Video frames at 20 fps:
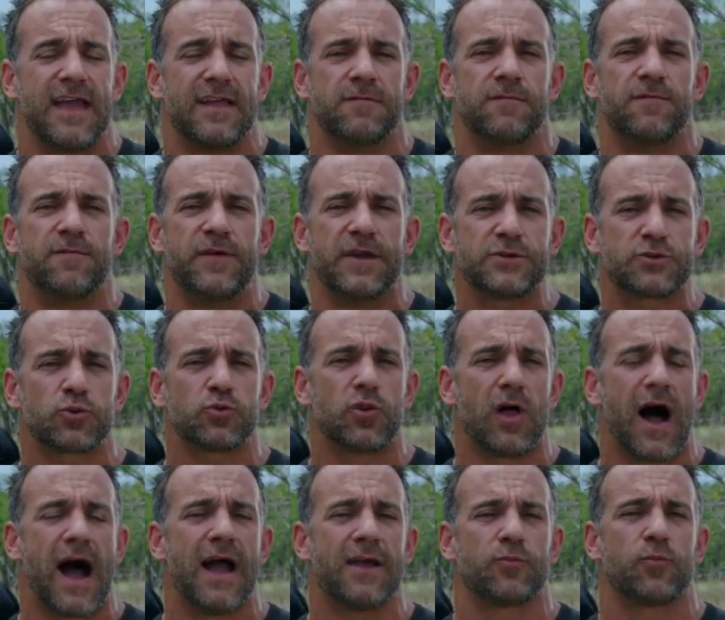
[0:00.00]
and
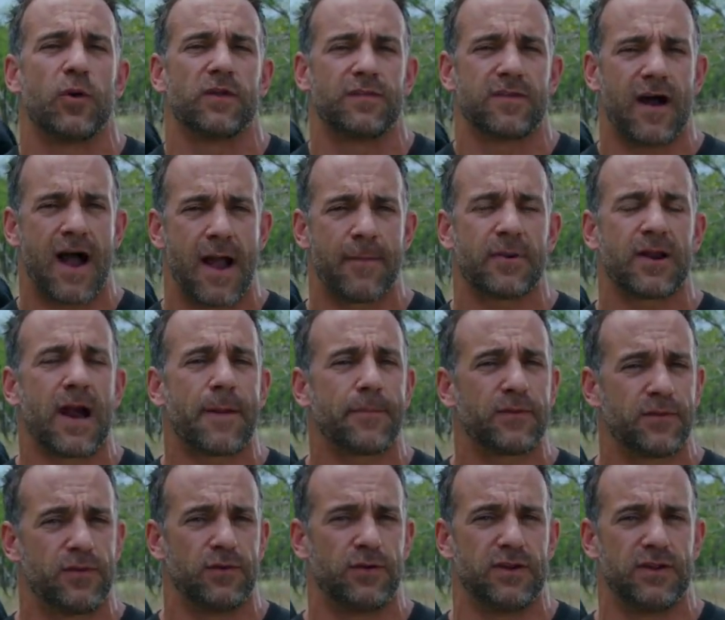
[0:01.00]
visualize what time and
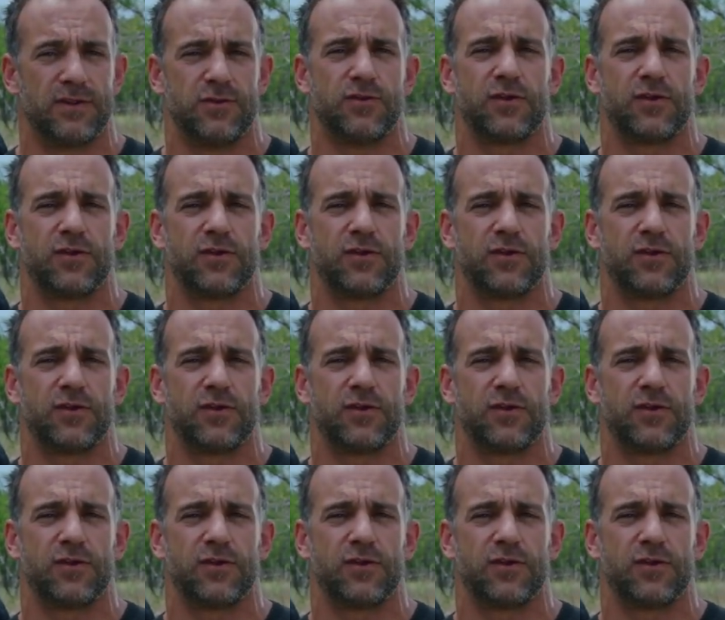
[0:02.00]
opportunities